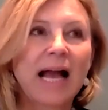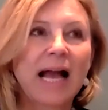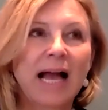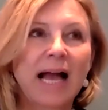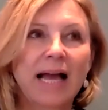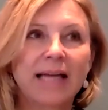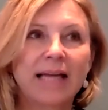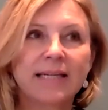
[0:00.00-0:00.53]

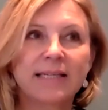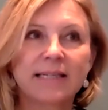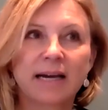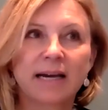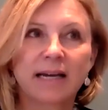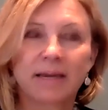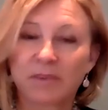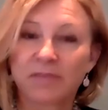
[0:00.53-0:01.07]
and
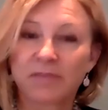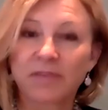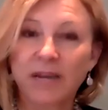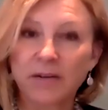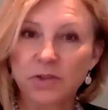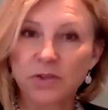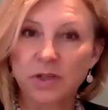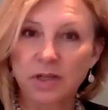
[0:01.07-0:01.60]
I am the
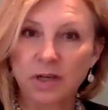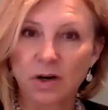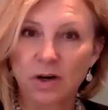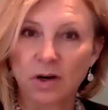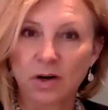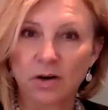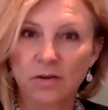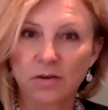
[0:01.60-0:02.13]
founder
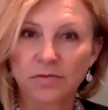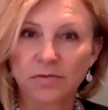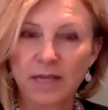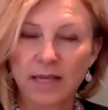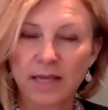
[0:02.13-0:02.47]
of